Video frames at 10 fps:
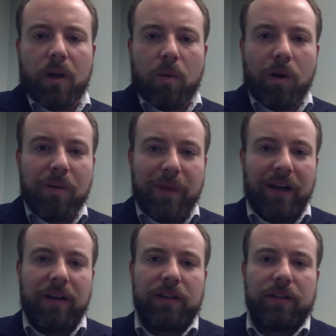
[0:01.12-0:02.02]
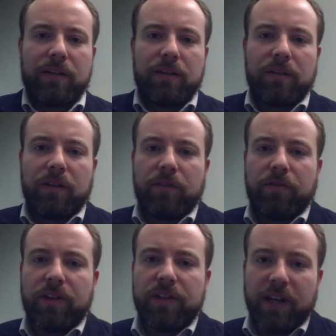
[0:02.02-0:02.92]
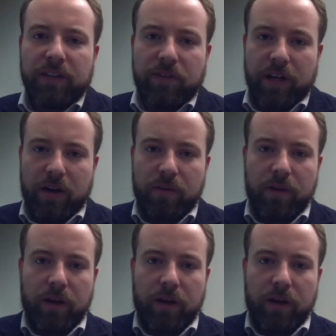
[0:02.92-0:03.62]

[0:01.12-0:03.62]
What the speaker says: Welcome back. For this next video,